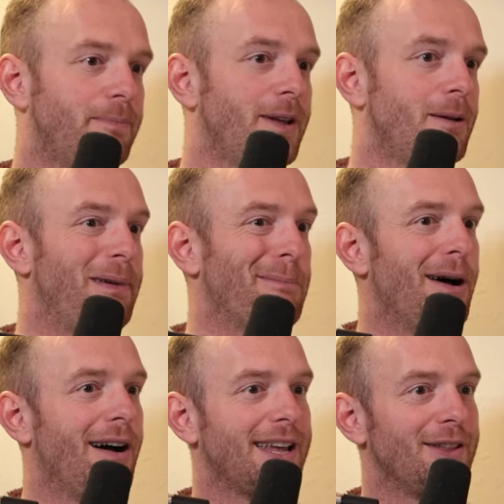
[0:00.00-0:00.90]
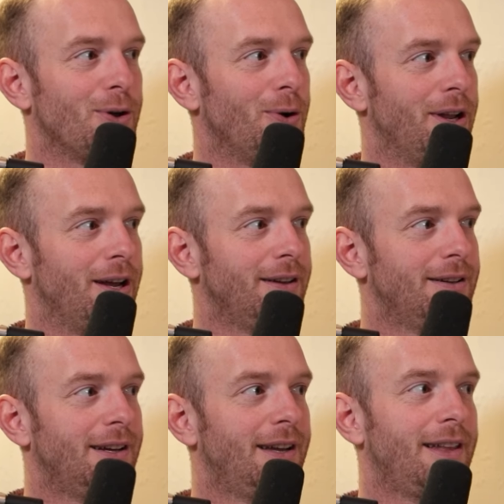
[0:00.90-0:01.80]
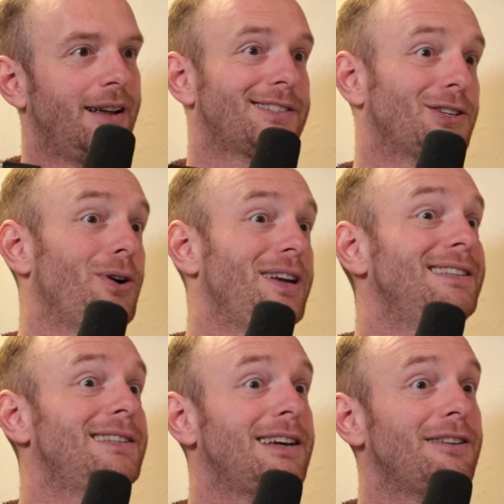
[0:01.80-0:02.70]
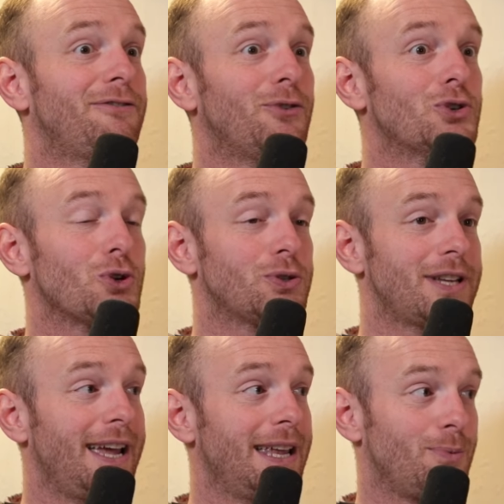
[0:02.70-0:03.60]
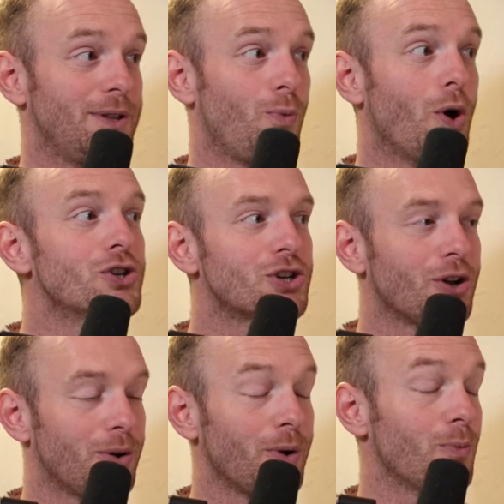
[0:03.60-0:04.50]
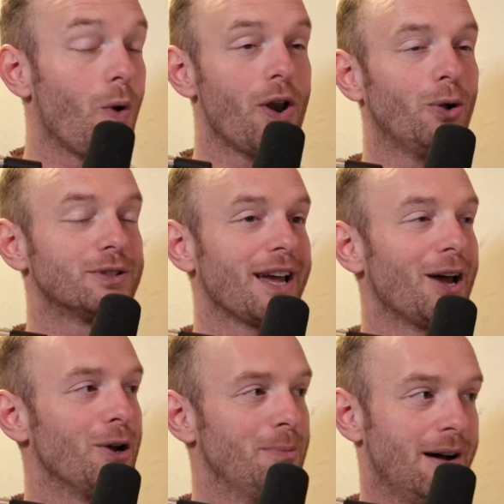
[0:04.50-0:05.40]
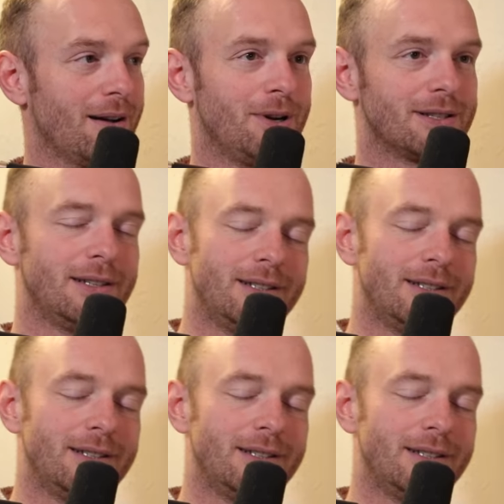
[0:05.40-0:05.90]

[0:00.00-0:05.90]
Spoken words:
you know, big Mark in the corner. They're like, Scotty's four shots ahead with one hole to go, Mark. Mark's like,